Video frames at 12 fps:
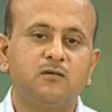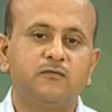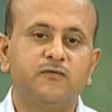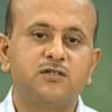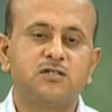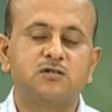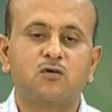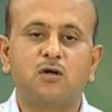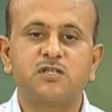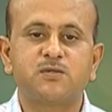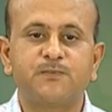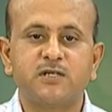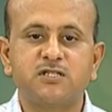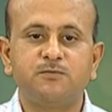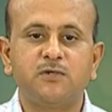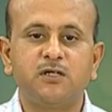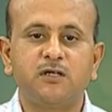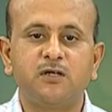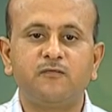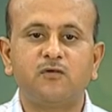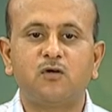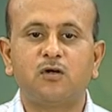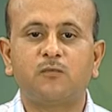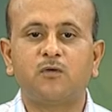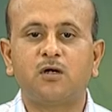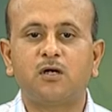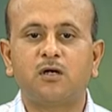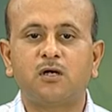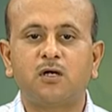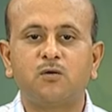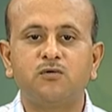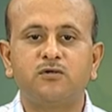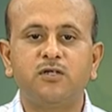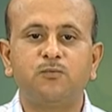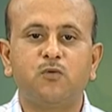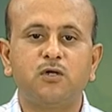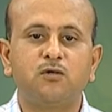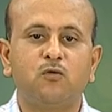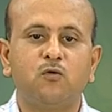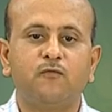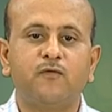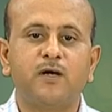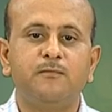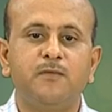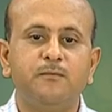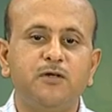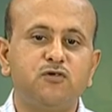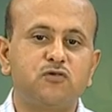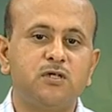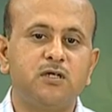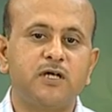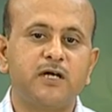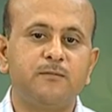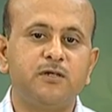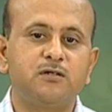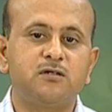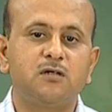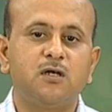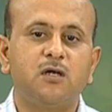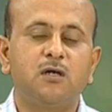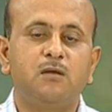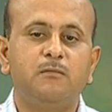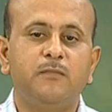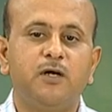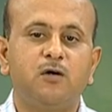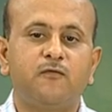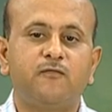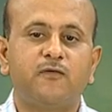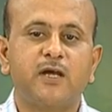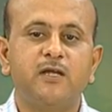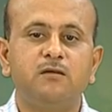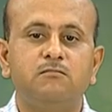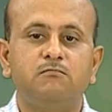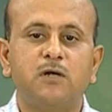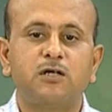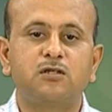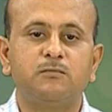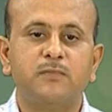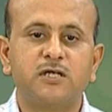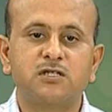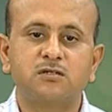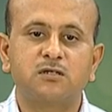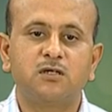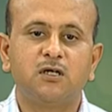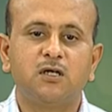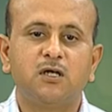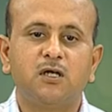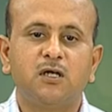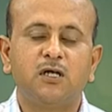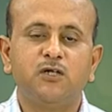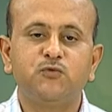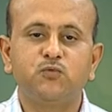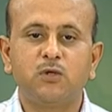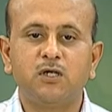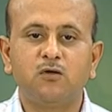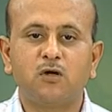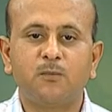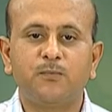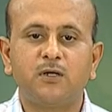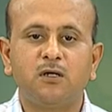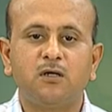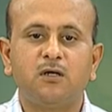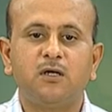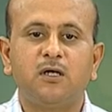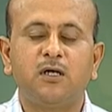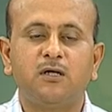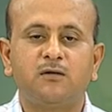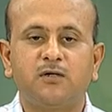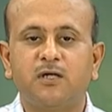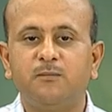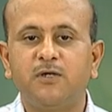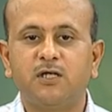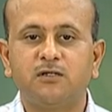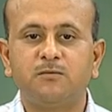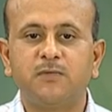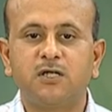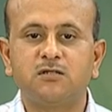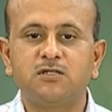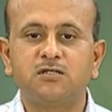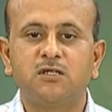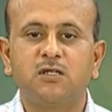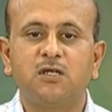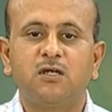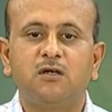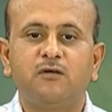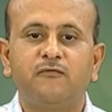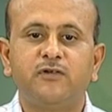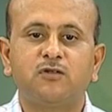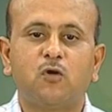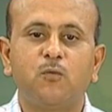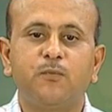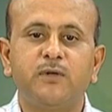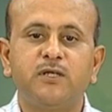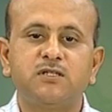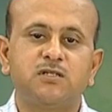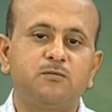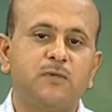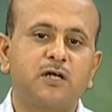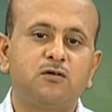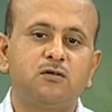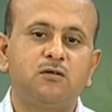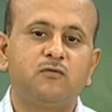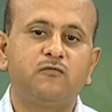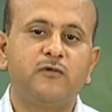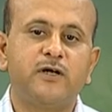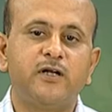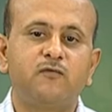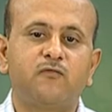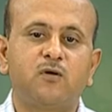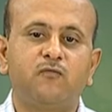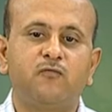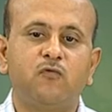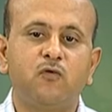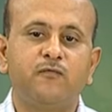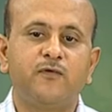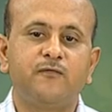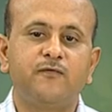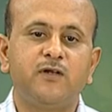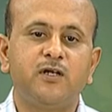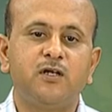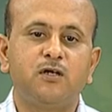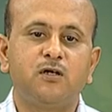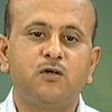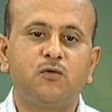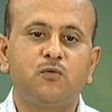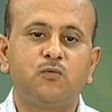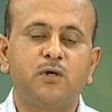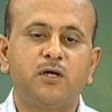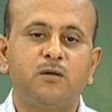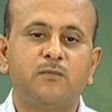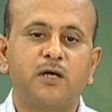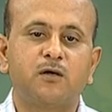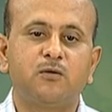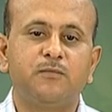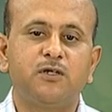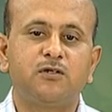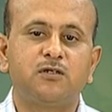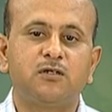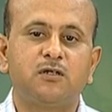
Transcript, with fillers: which is called specimen grid or around 3.05 millimeter in diameter made of fine metal mesh usually copper and can be other metals with openings in metal varying from 450 to 20 micrometer.